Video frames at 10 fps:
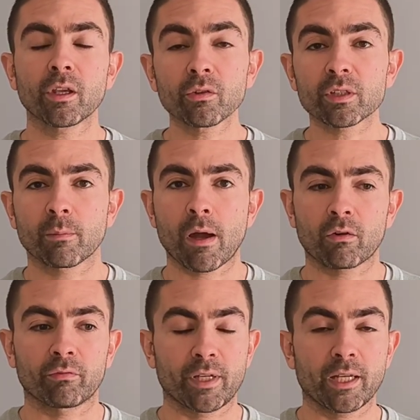huge
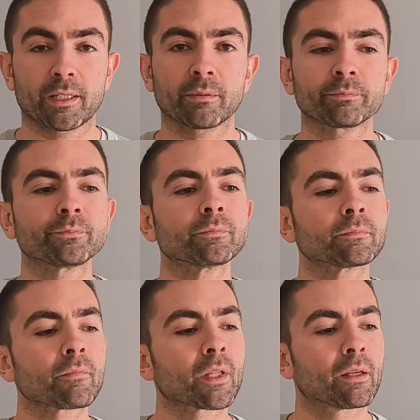amount of data.
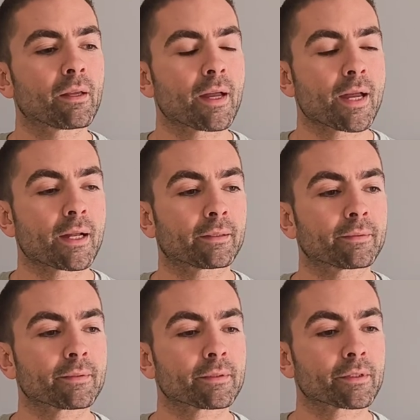
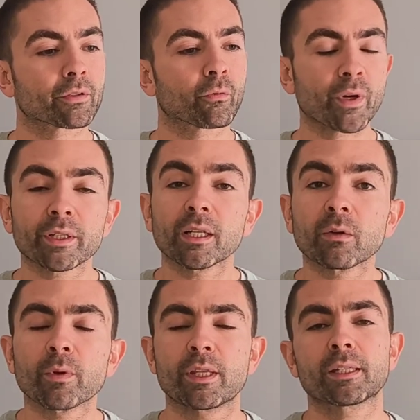And so we're
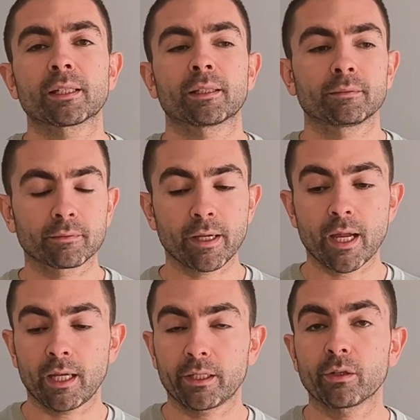dealing with this
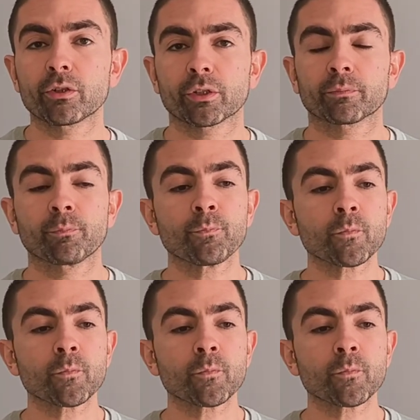dilution.